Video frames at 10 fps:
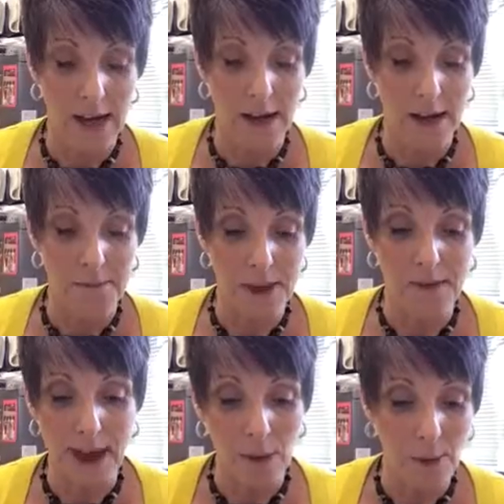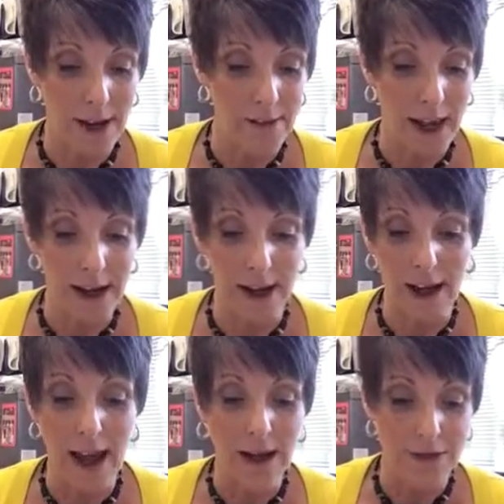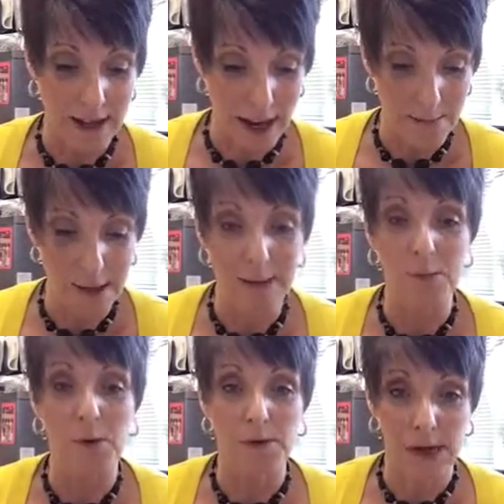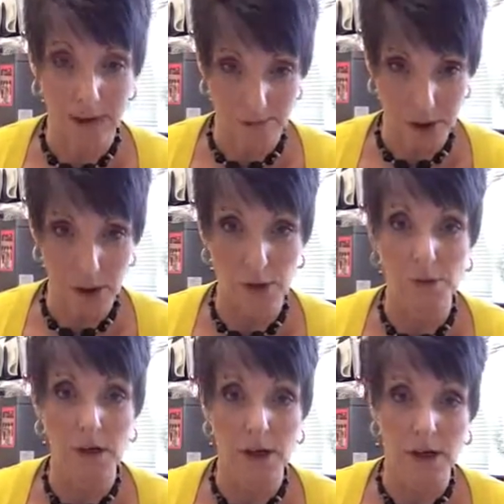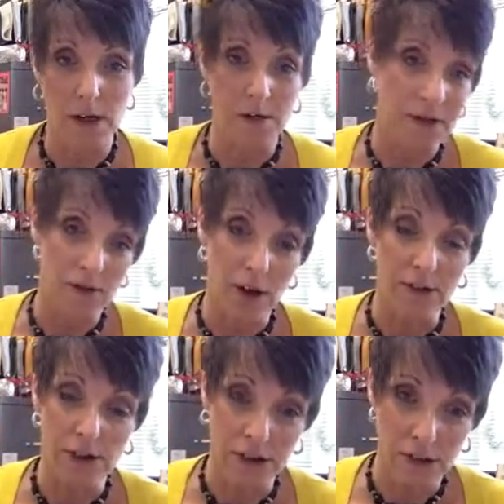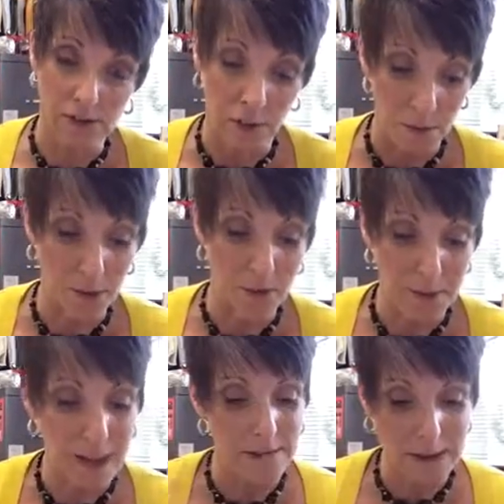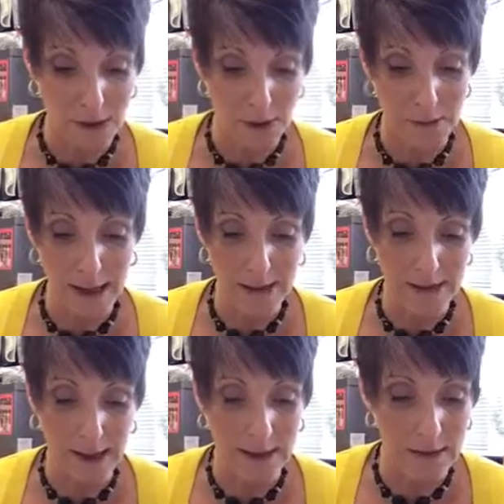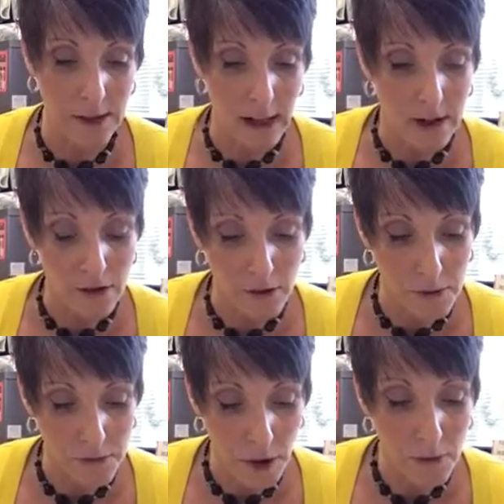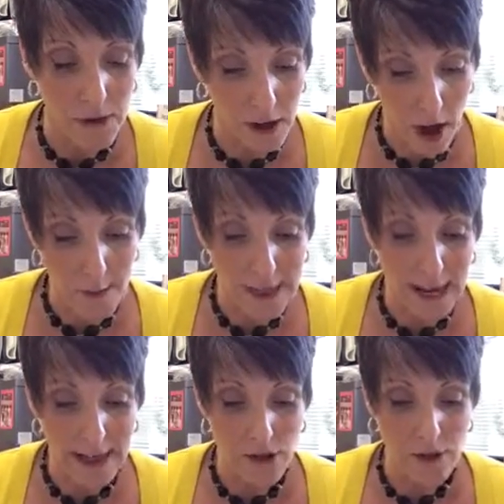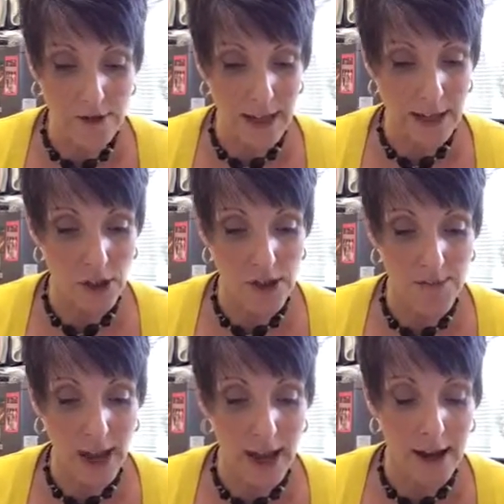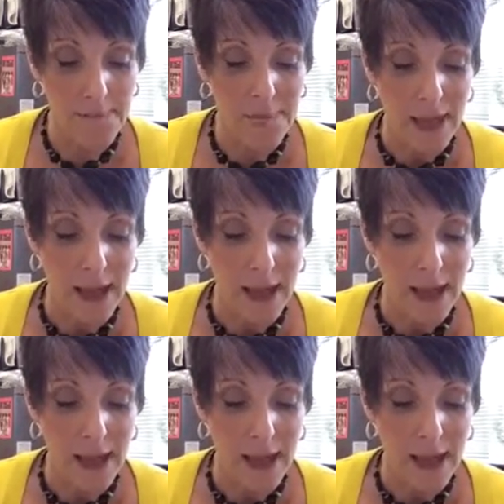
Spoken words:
and that way outside people get a view. It's not just from your perspective. Make sure it makes sense. So the accommodation section of that,